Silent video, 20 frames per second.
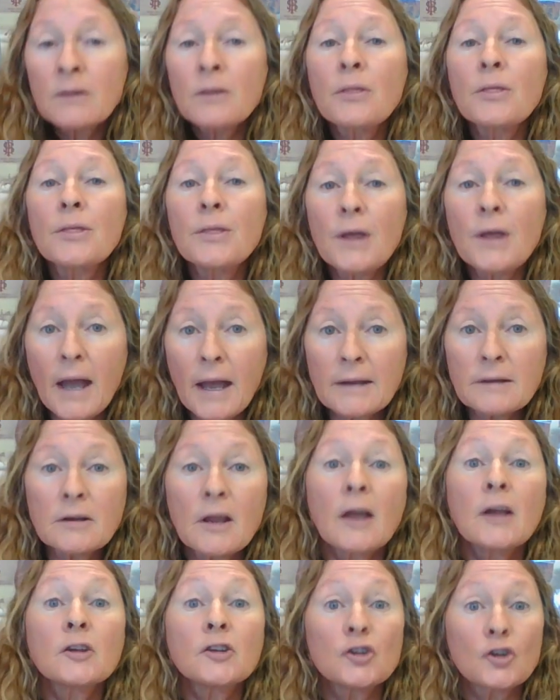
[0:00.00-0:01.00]
then
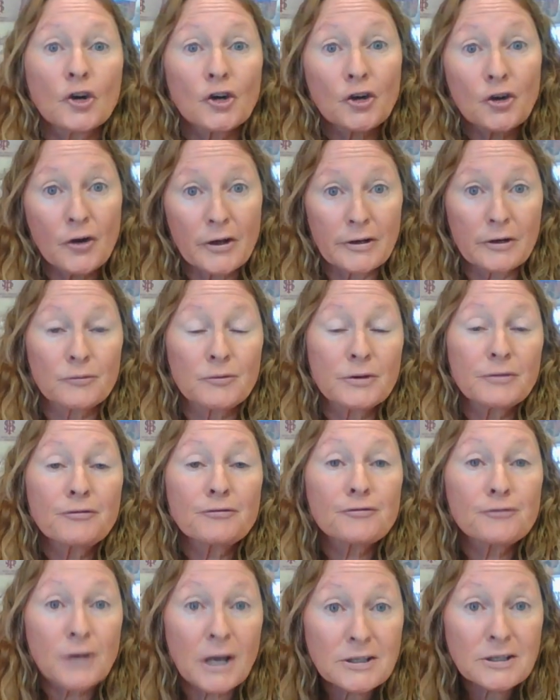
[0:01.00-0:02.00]
you're going to
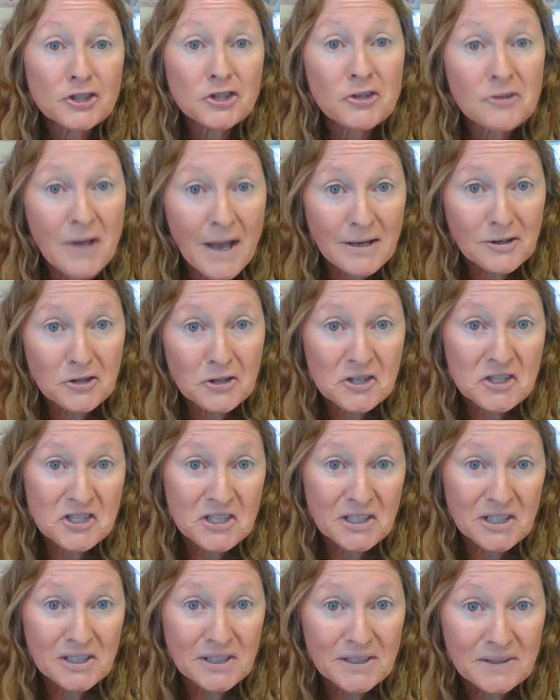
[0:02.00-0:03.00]
refresh your
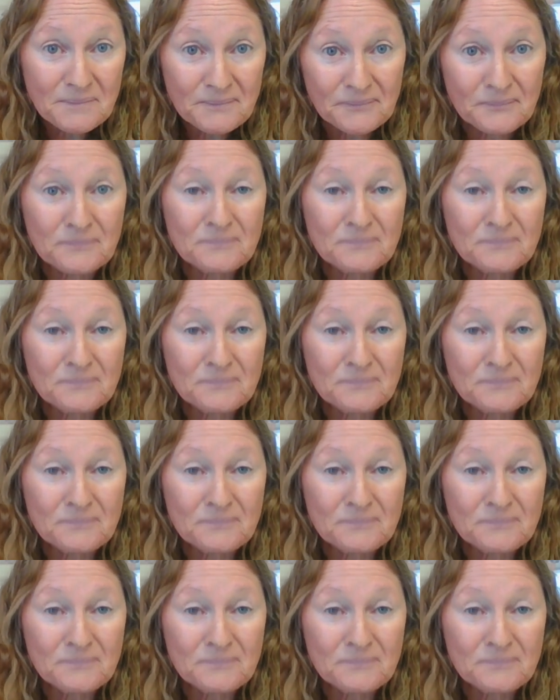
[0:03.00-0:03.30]
energy,